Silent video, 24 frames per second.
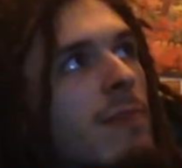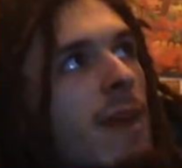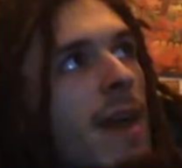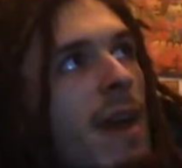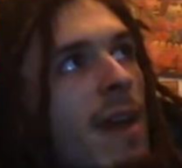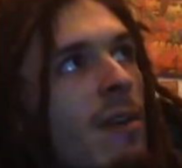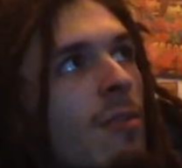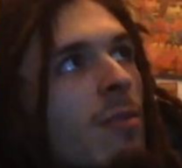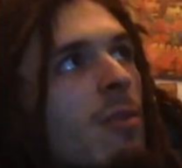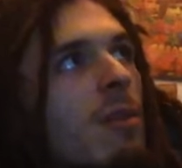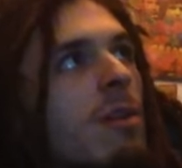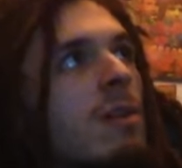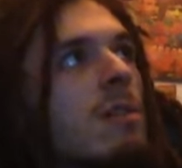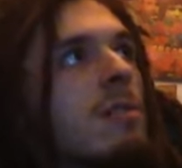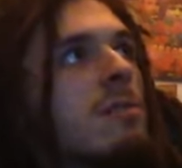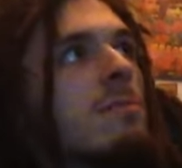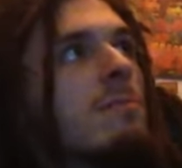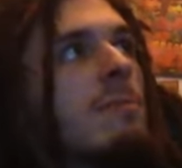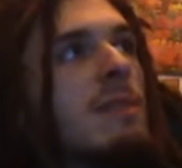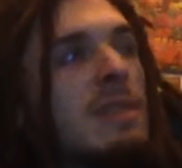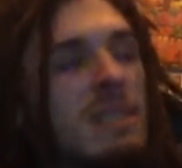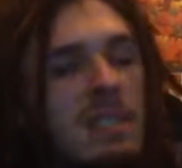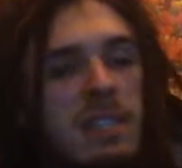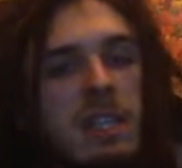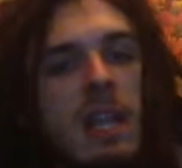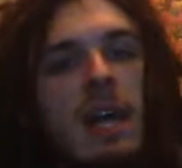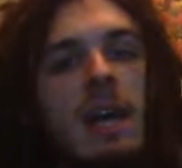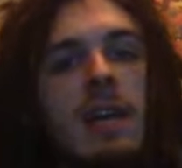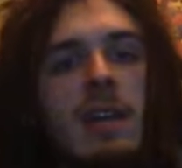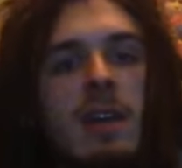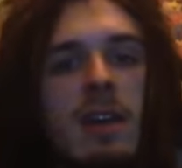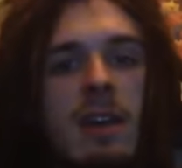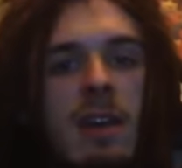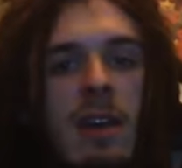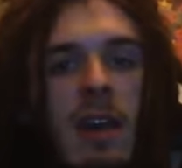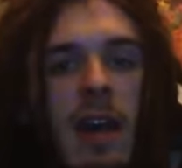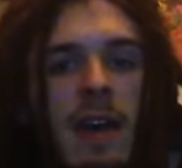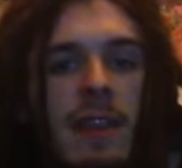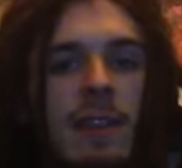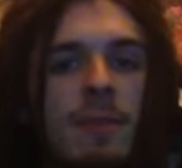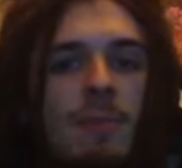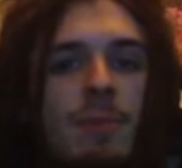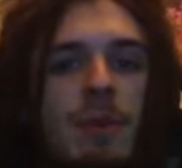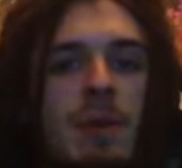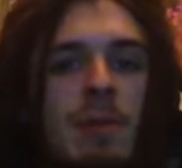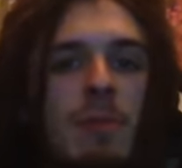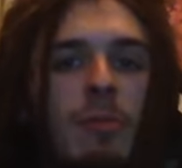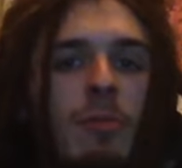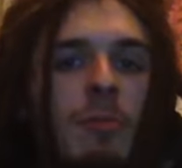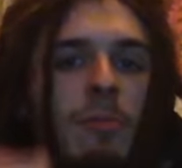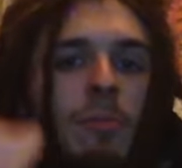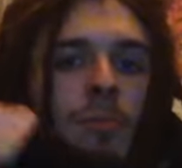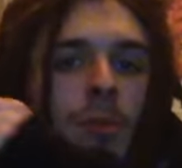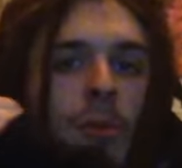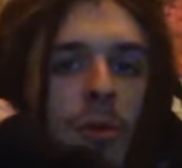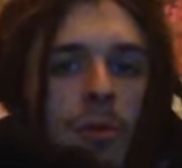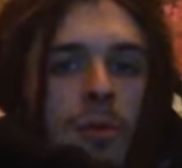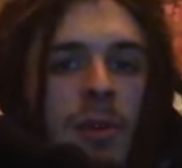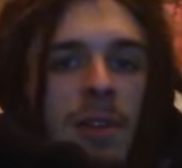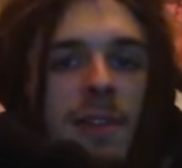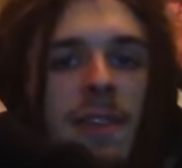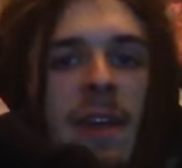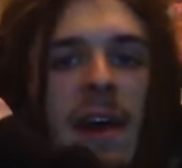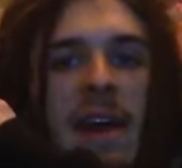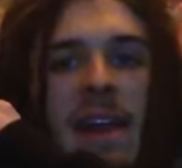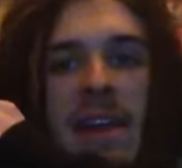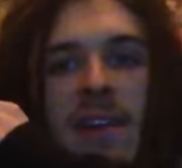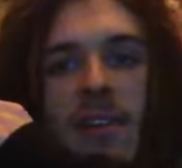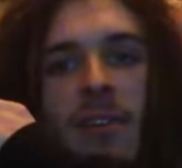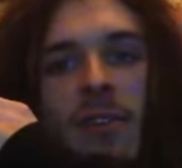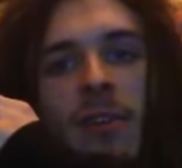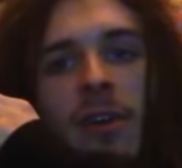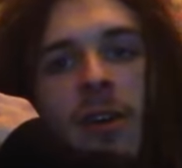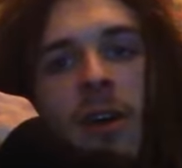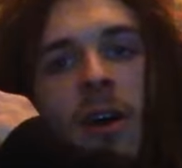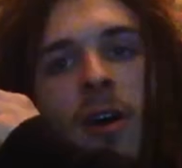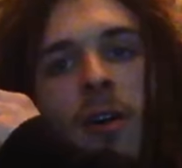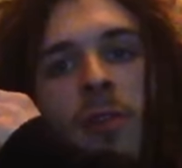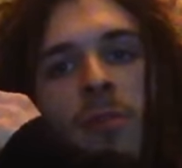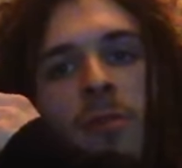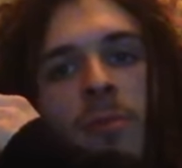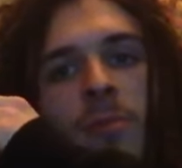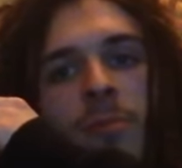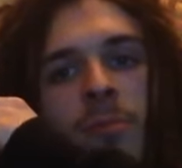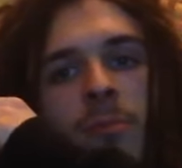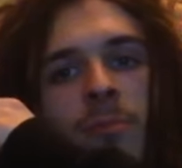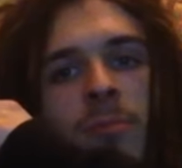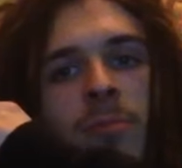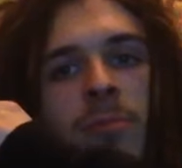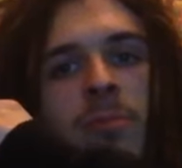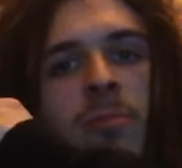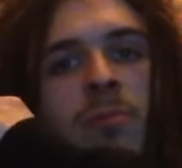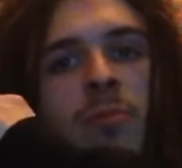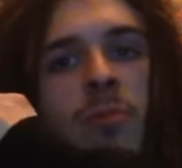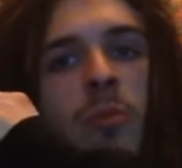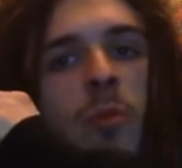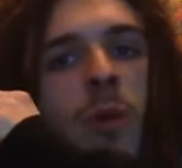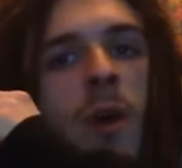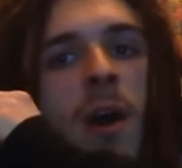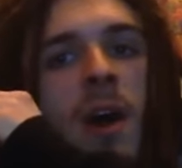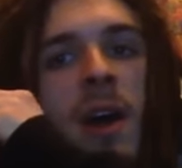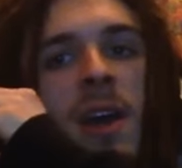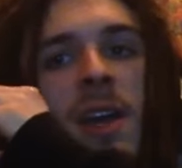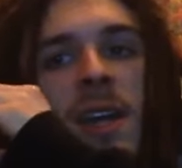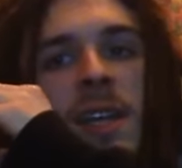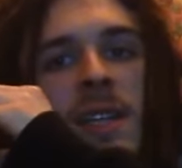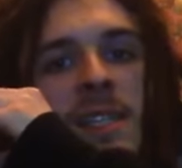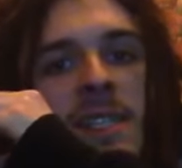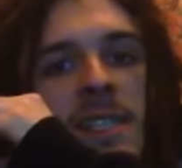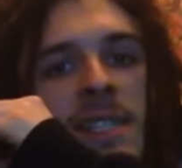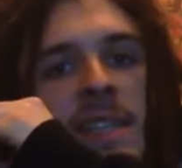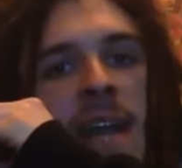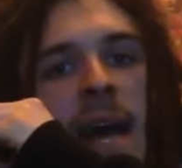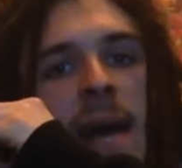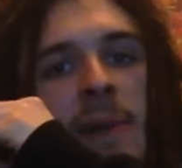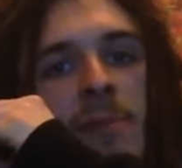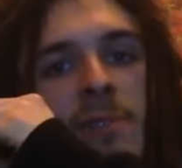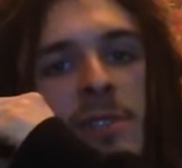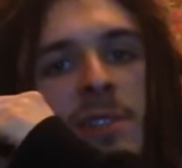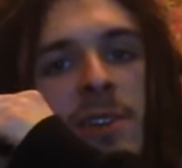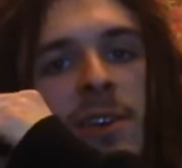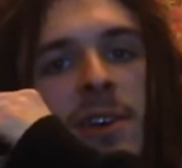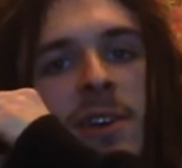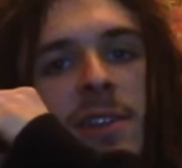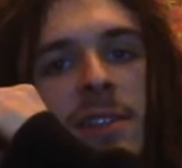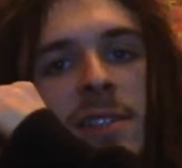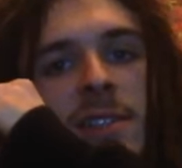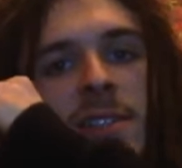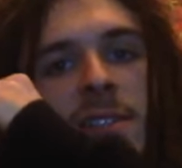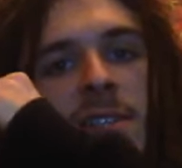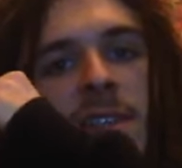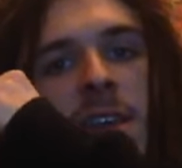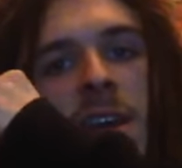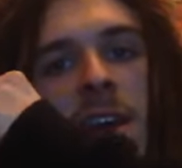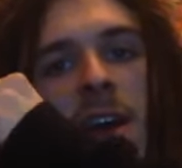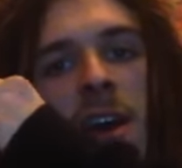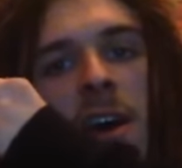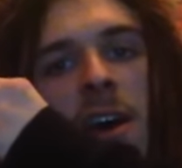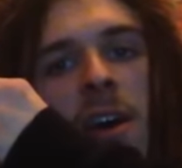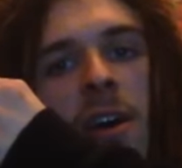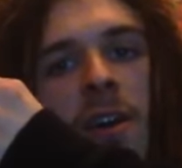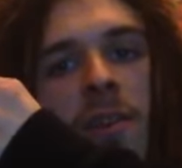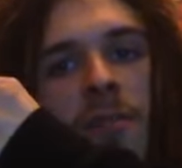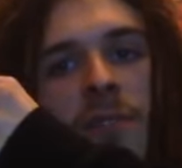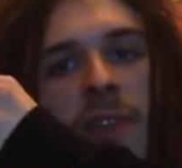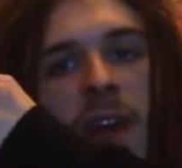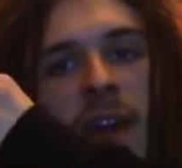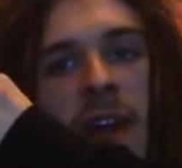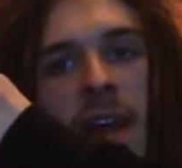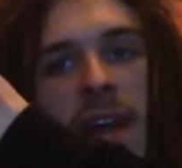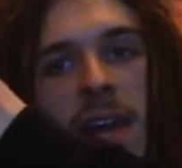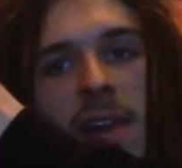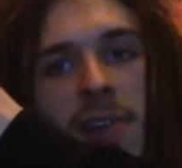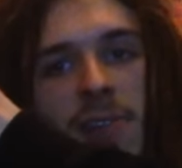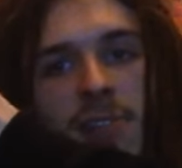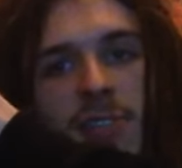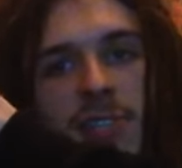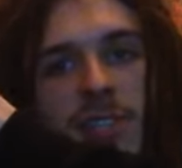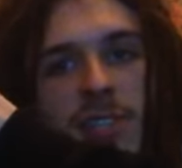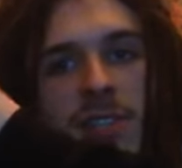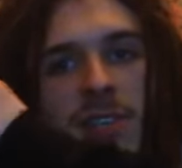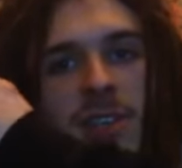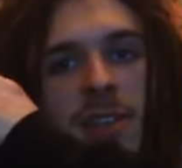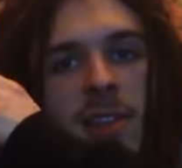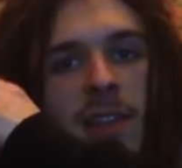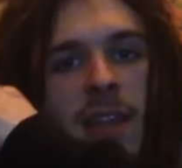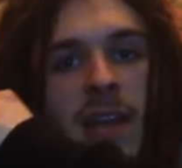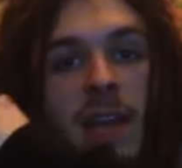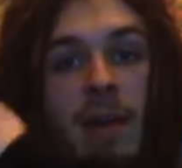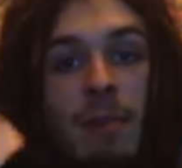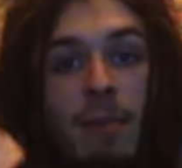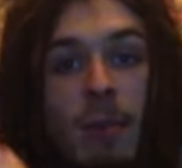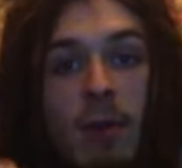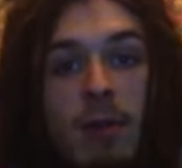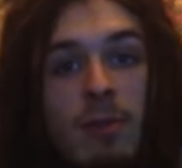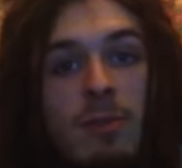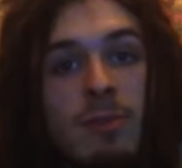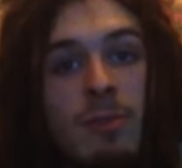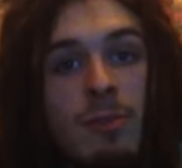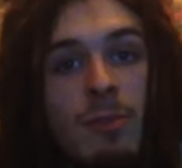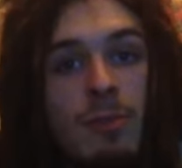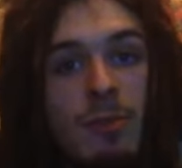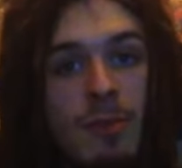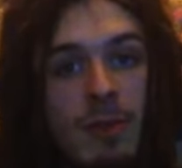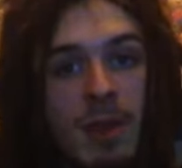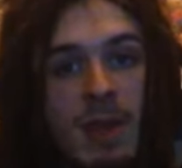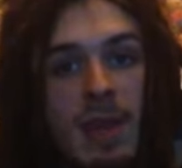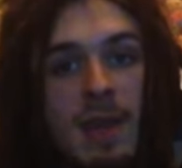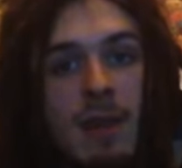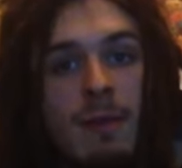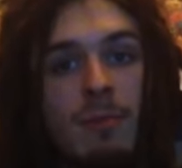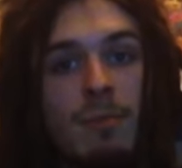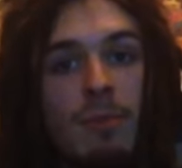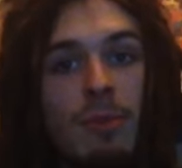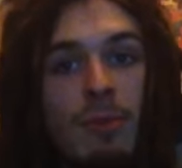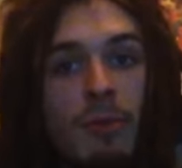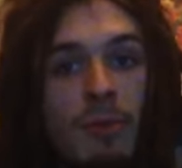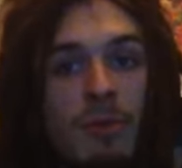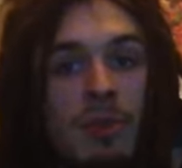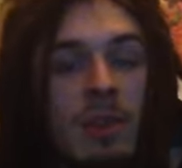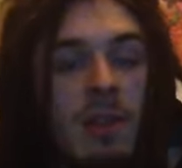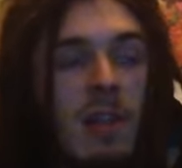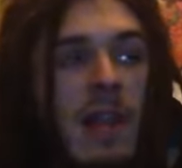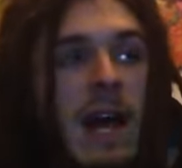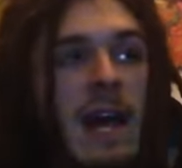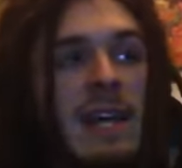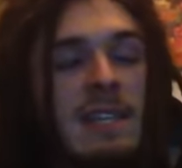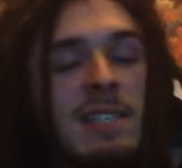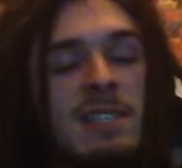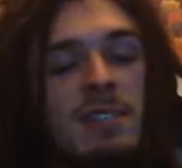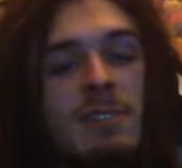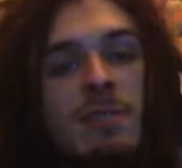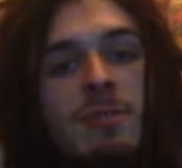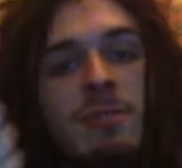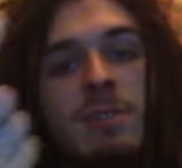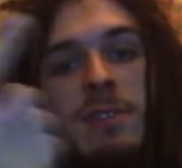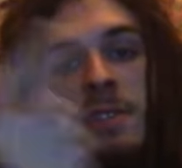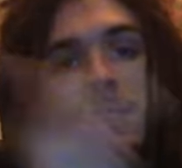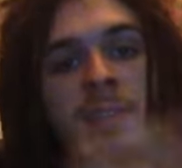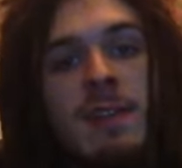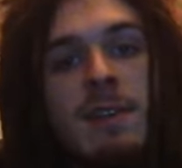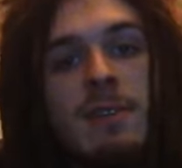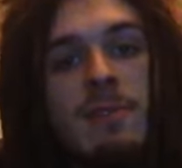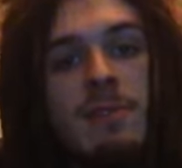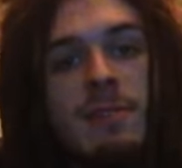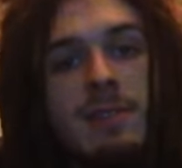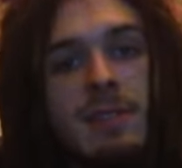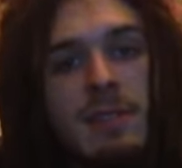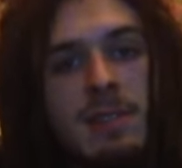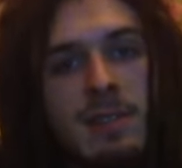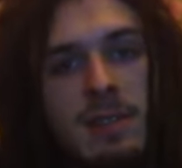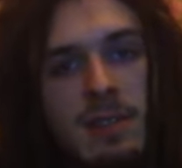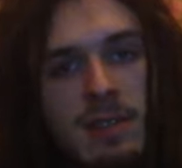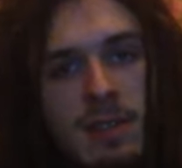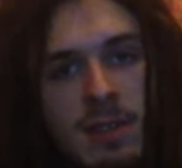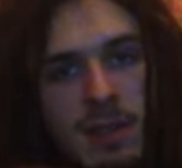era is like. And the people born in that era are walking snapshots of that energy, like Martin Luther King, born the last Uranus and Aries.